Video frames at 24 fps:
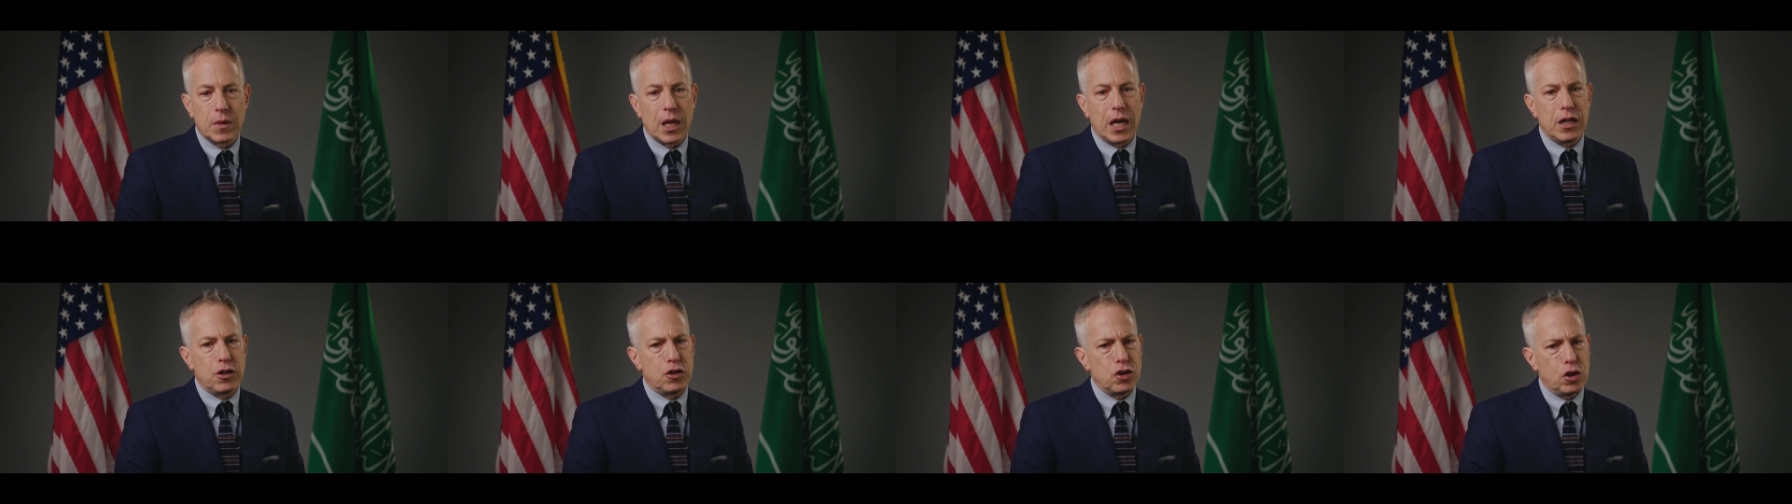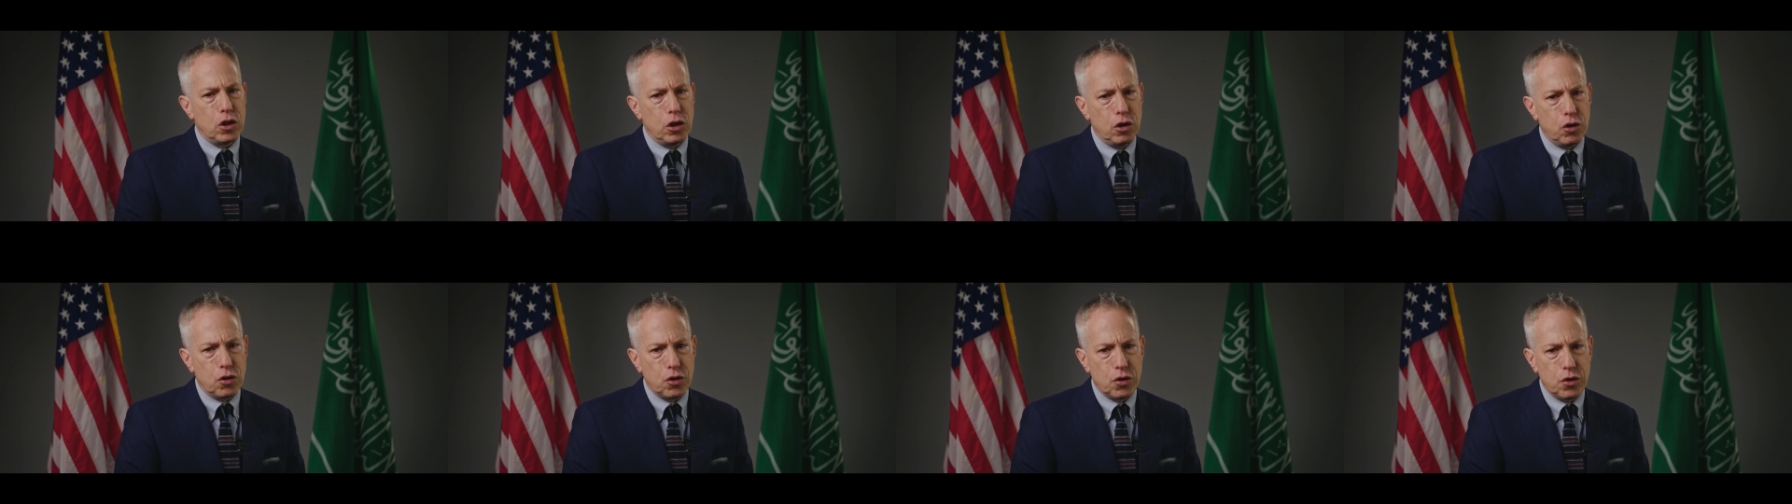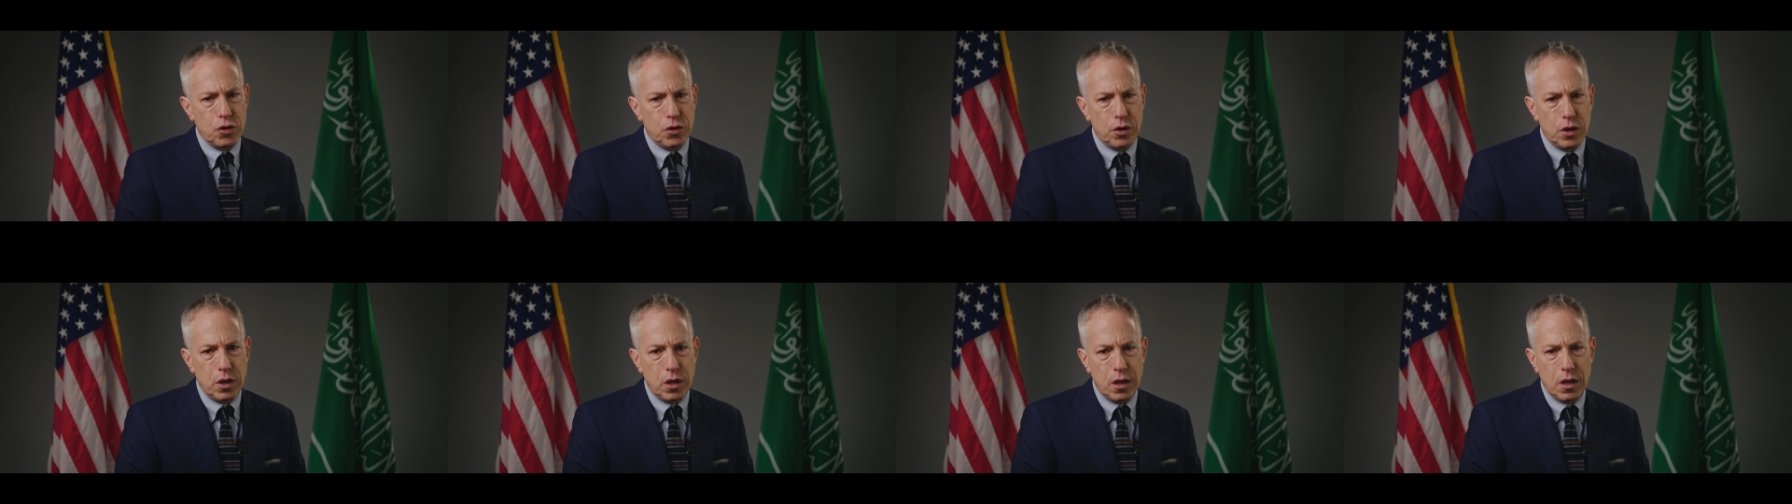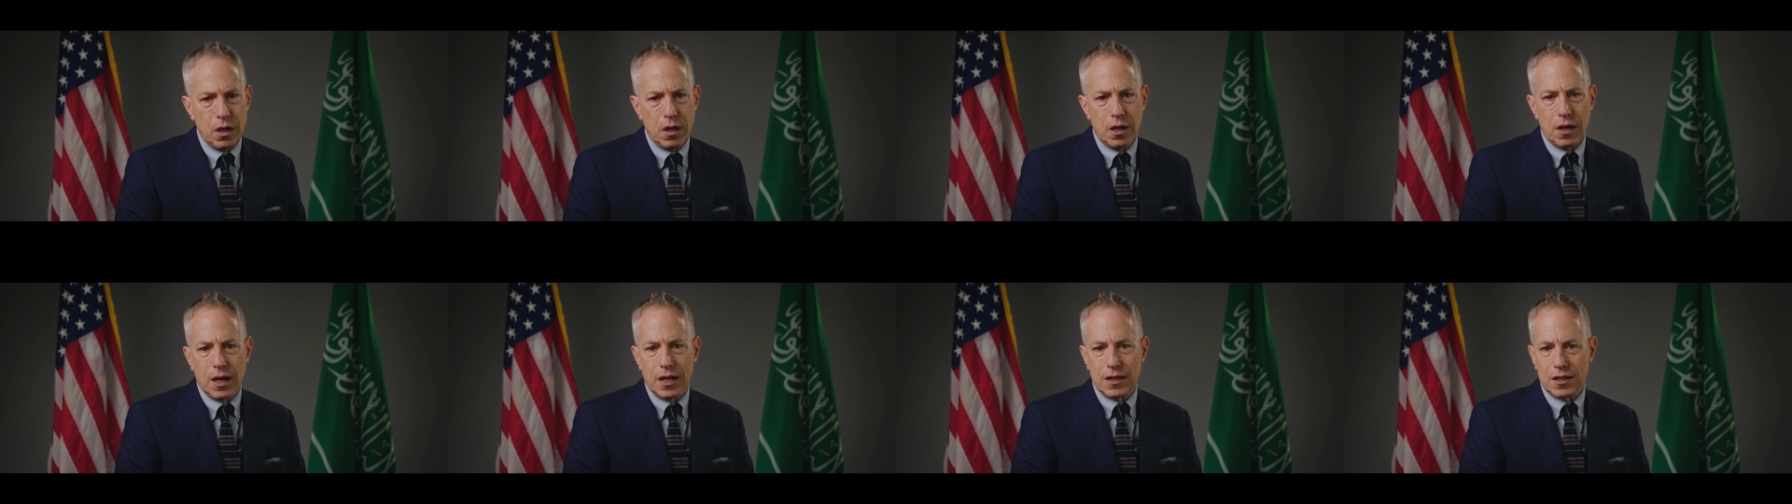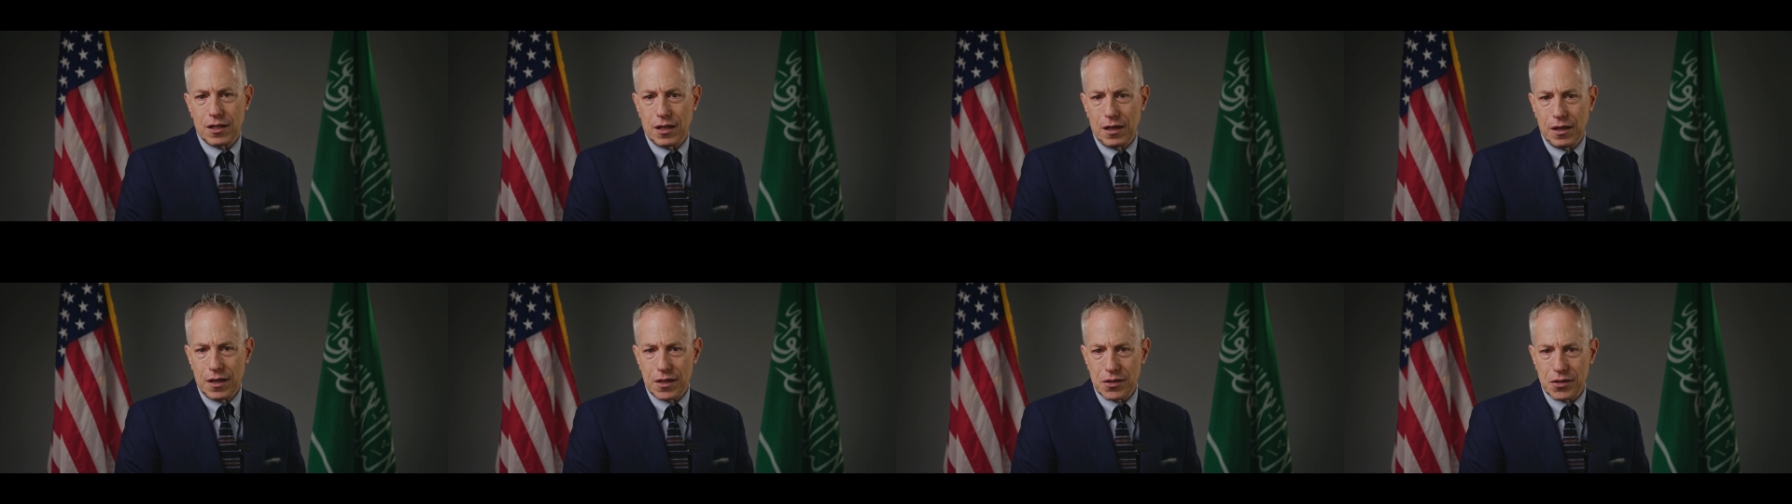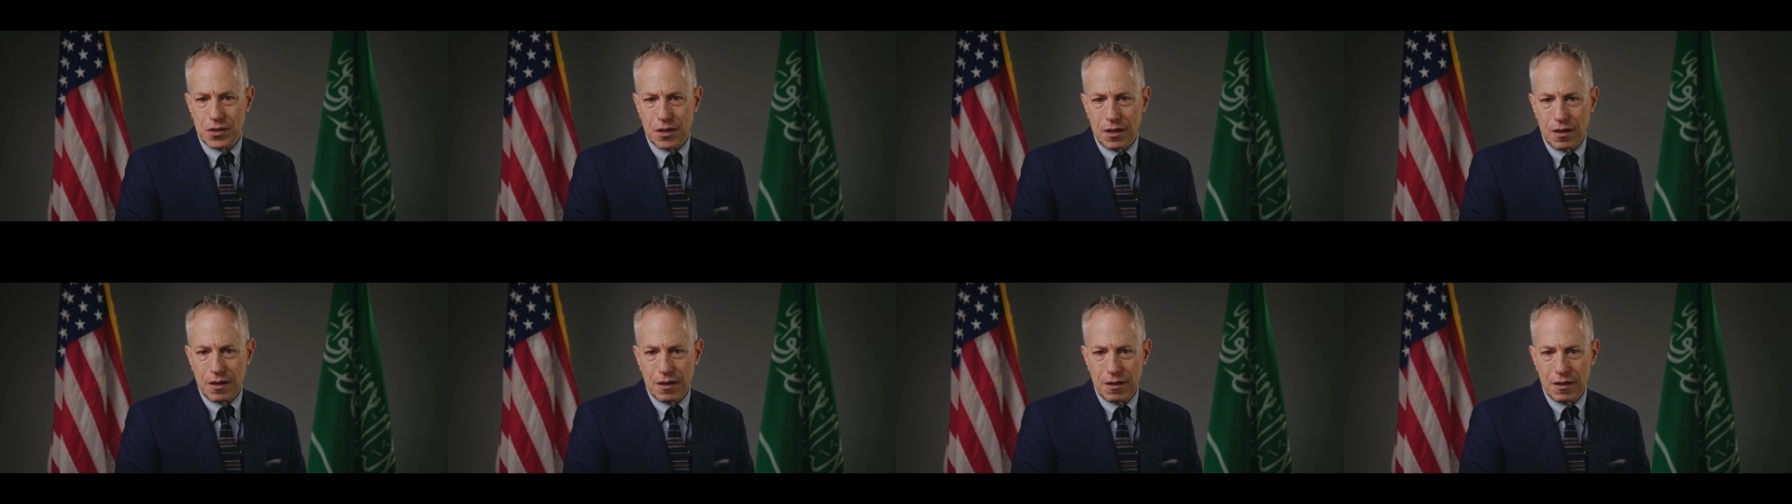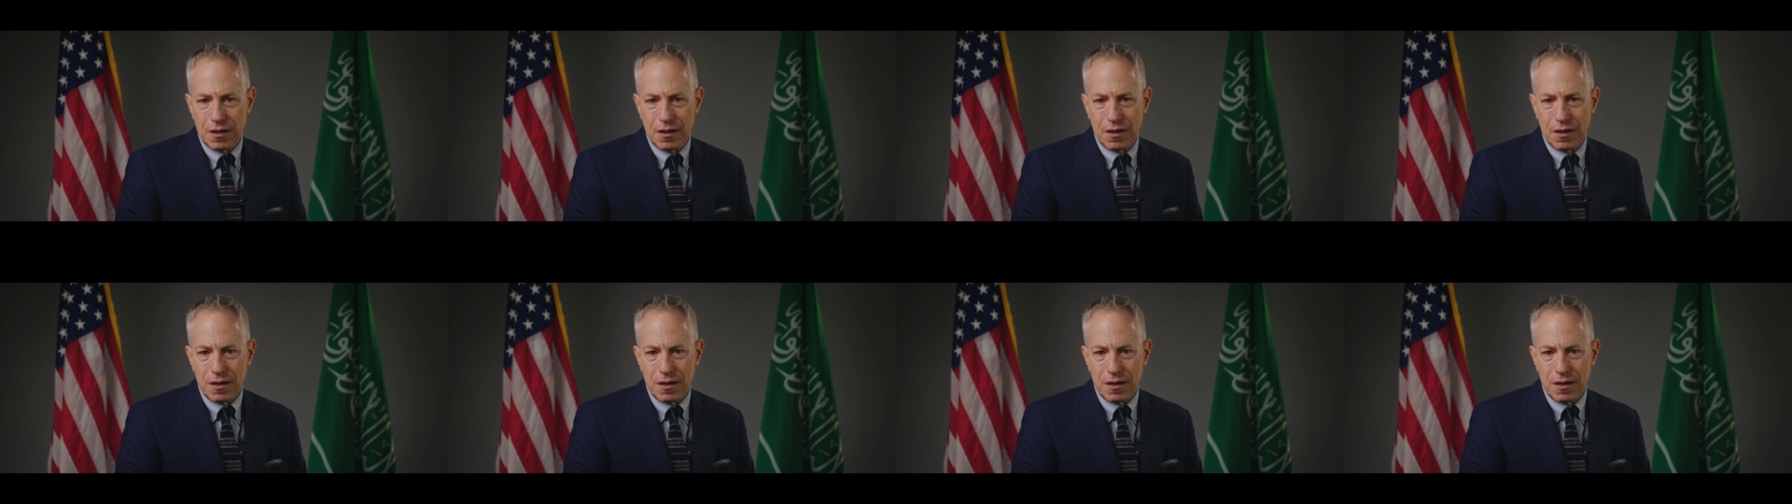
and to learn and to listen.